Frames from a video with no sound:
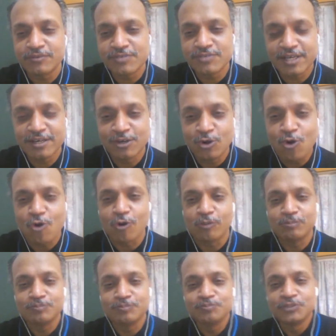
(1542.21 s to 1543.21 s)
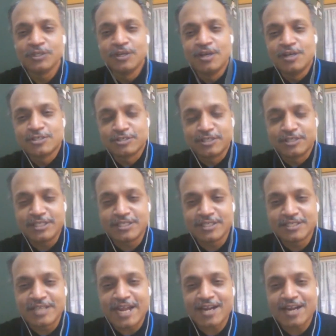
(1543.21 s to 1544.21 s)
Okay. So
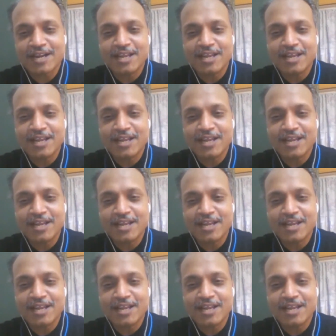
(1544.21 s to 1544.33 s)
in